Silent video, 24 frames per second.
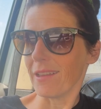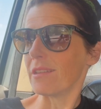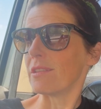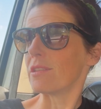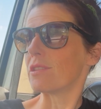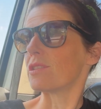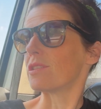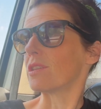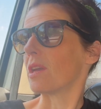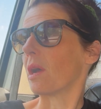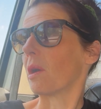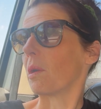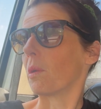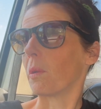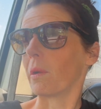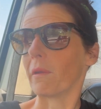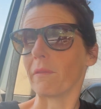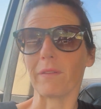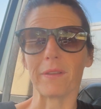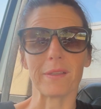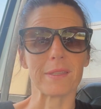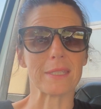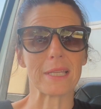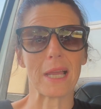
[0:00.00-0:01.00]
So
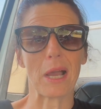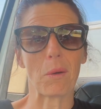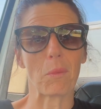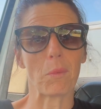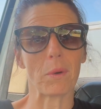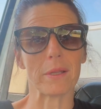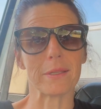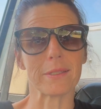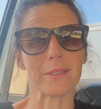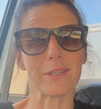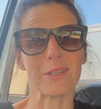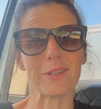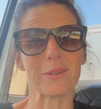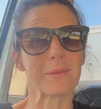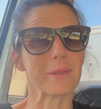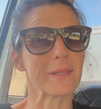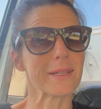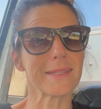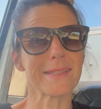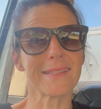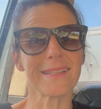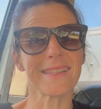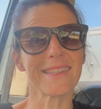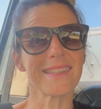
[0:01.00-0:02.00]
if it's not one to-do
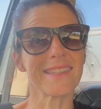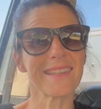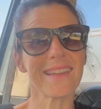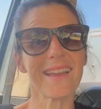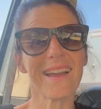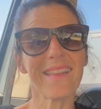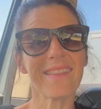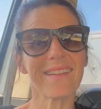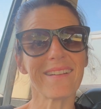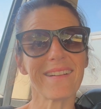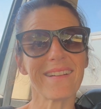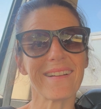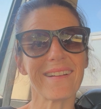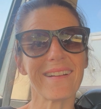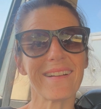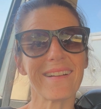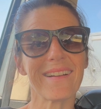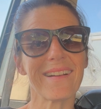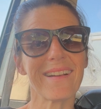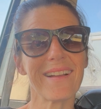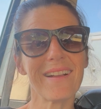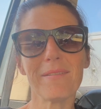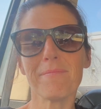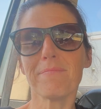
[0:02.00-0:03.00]
list, it's the
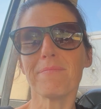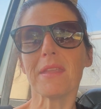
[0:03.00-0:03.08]
other.